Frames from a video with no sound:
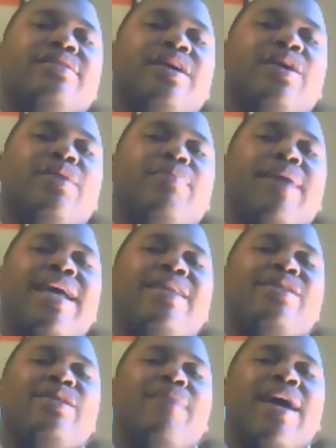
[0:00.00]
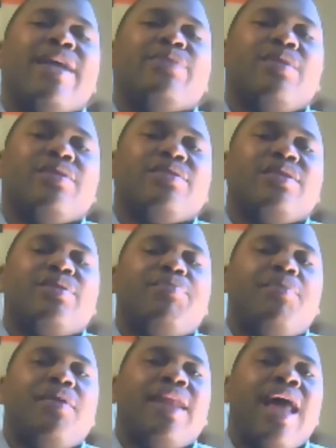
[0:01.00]
Gerald Bass, G-Bass World Test
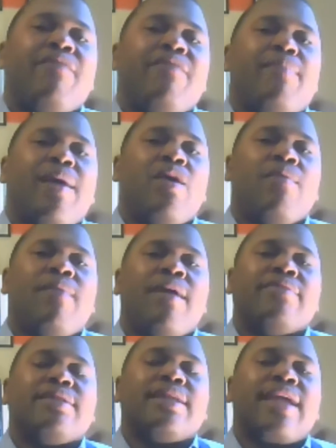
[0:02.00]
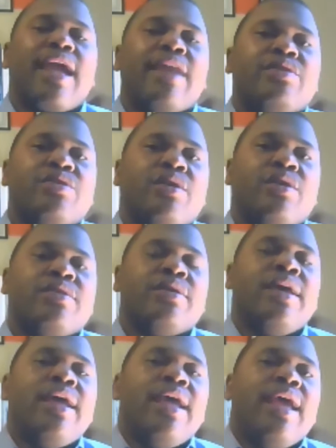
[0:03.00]
Support Live from my home office in Decatur, Georgia.
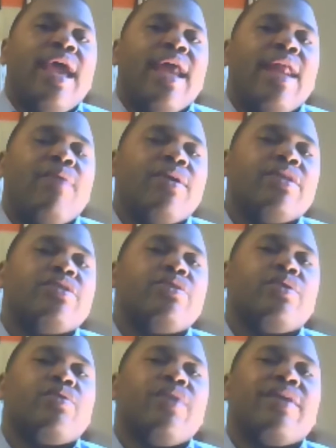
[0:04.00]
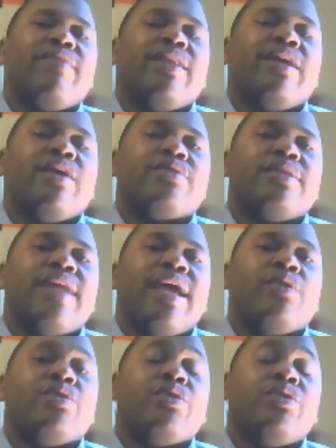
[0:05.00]
And I wanted to shoot a quick video today
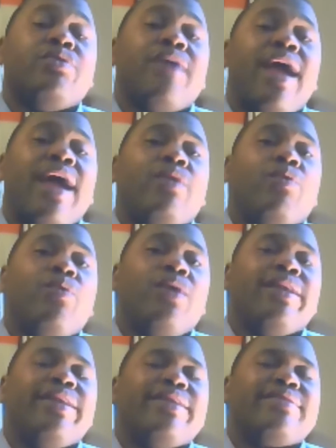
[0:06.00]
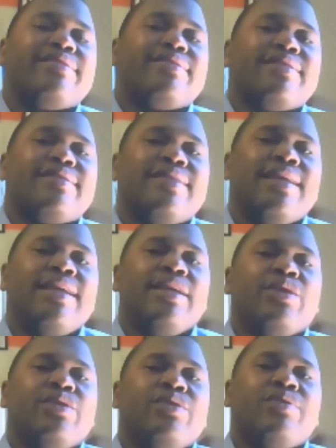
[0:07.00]
on do you have the willingness to
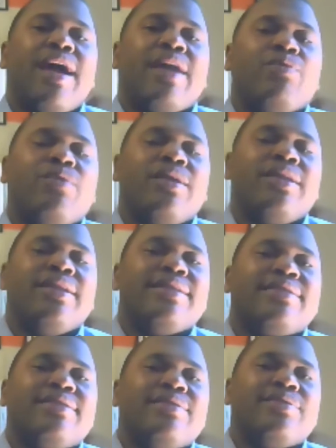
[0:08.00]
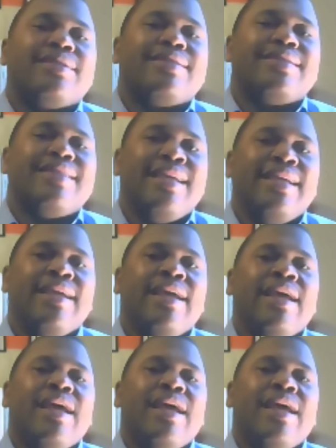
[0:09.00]
succeed? Do you have the willingness to succeed?